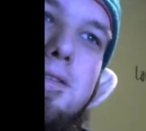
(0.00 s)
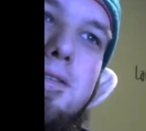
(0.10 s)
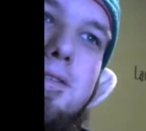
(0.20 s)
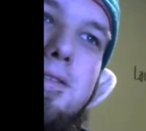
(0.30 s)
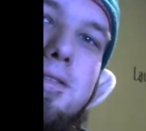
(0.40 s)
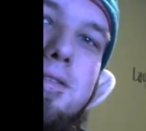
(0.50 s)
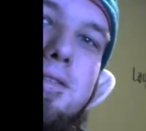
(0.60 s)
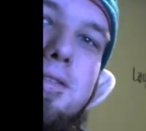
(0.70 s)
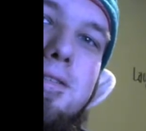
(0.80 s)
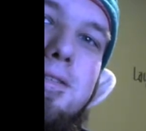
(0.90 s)

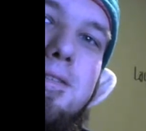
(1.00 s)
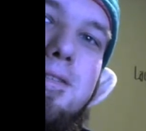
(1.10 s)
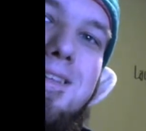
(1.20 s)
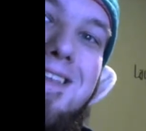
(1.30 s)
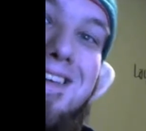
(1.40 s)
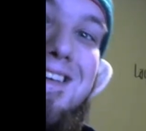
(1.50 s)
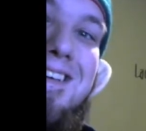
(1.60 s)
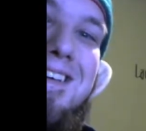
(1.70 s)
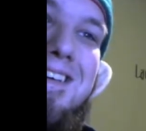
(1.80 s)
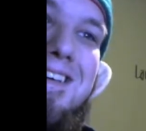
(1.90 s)

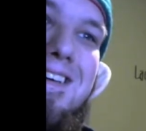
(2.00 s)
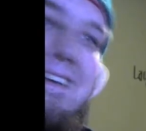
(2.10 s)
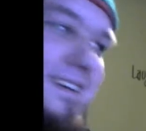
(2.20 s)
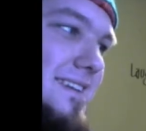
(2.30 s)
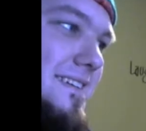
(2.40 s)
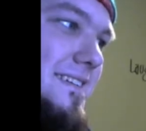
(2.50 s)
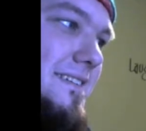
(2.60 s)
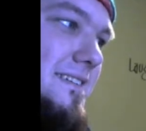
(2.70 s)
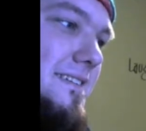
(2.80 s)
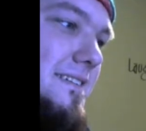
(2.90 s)

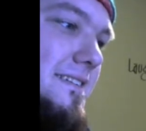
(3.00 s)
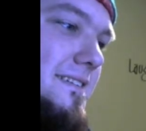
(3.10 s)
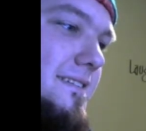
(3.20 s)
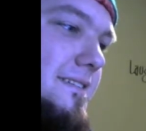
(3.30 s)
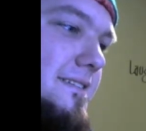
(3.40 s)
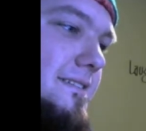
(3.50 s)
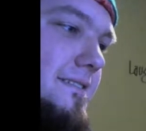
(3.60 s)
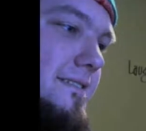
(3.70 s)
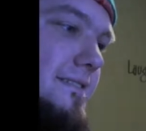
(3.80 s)
(not speaking)